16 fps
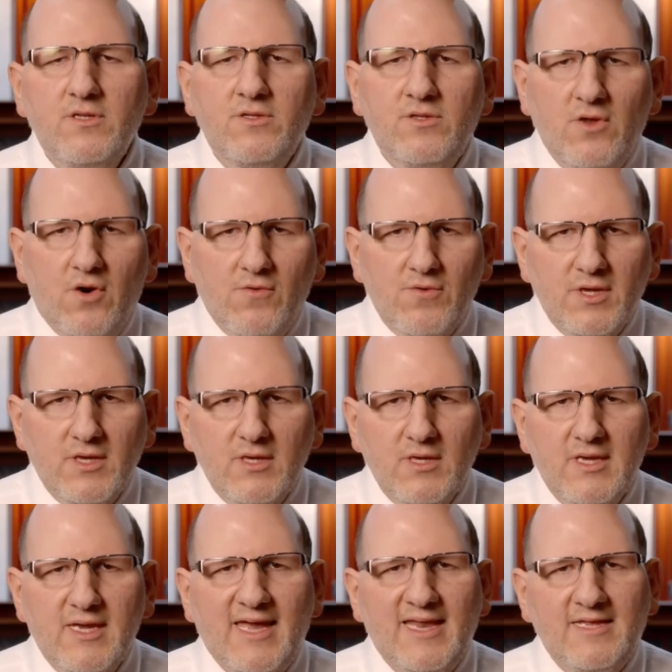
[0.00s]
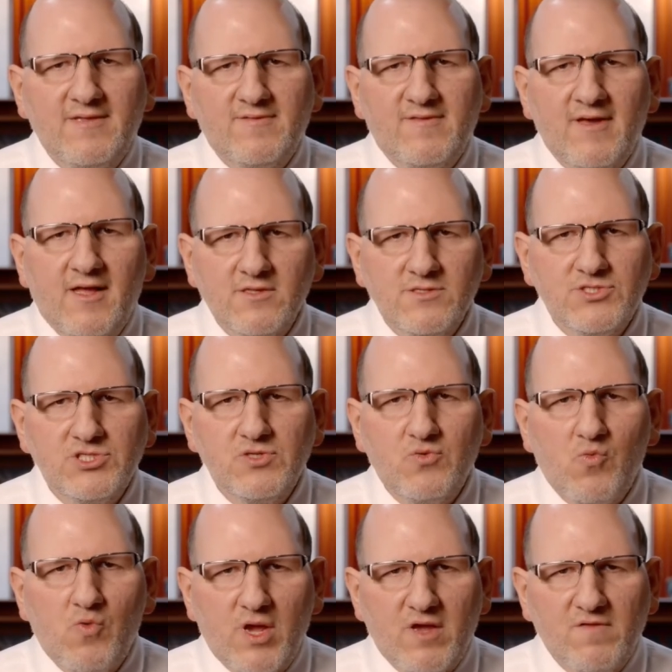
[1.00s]
knowing, and
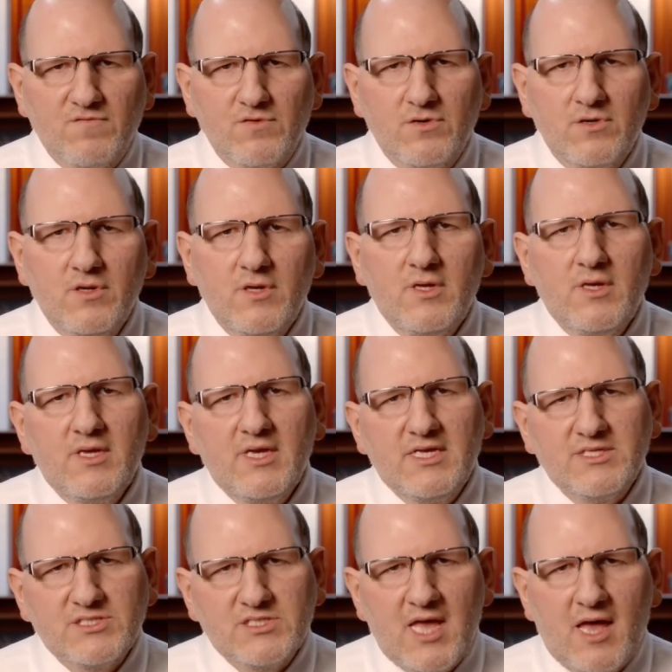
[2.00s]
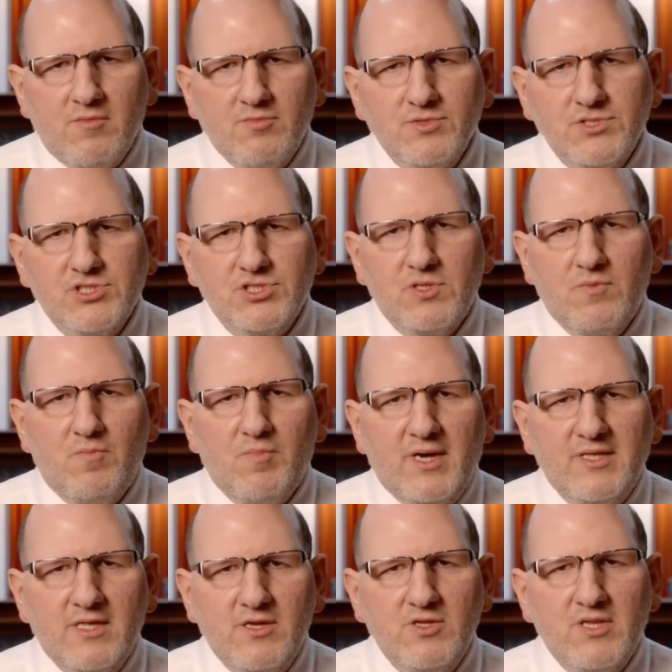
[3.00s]
intelligent waiver established
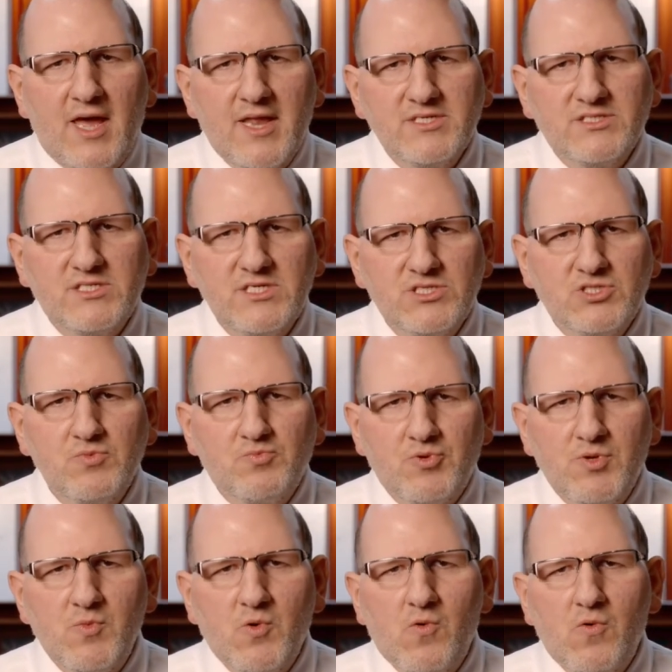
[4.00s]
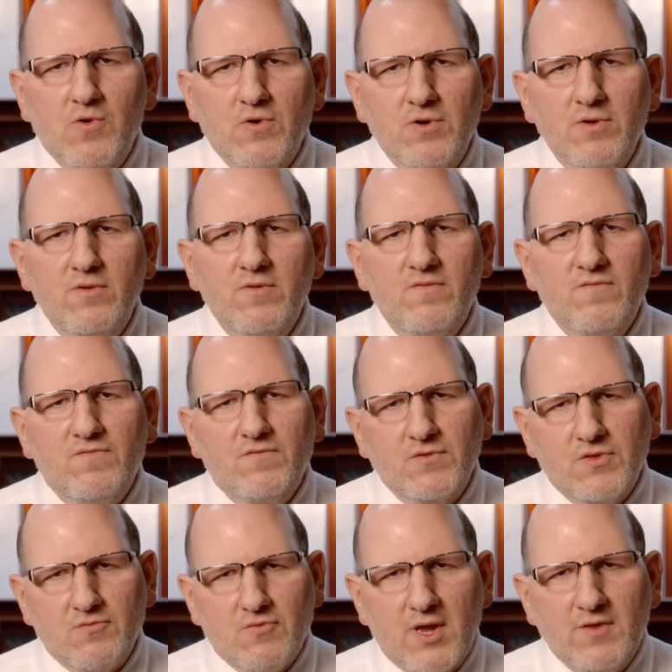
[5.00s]
by the United States Supreme Court for
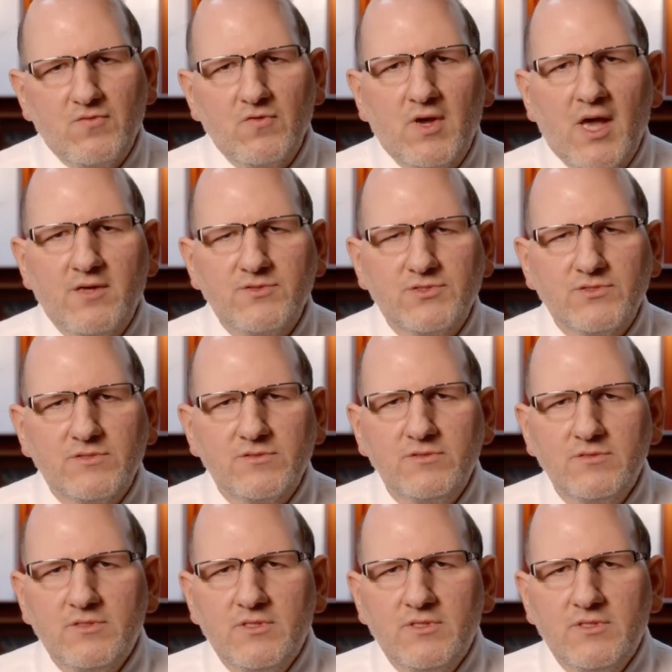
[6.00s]
the right to counsel.